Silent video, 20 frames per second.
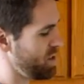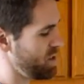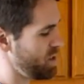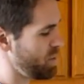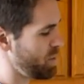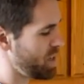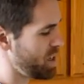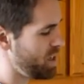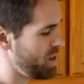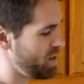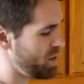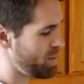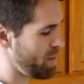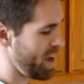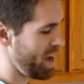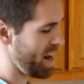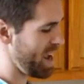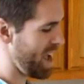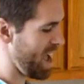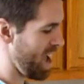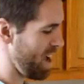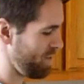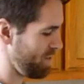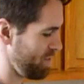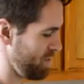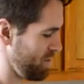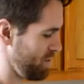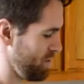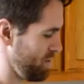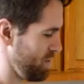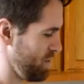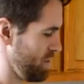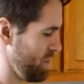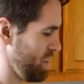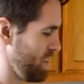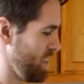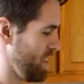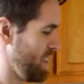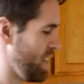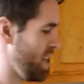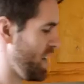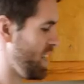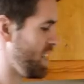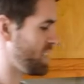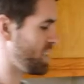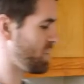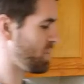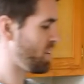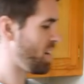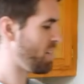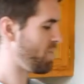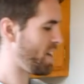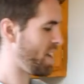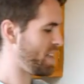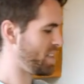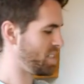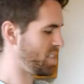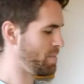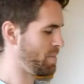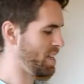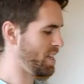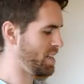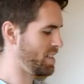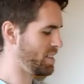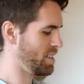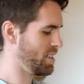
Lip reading: So we're going to use about half. It's a rough estimate.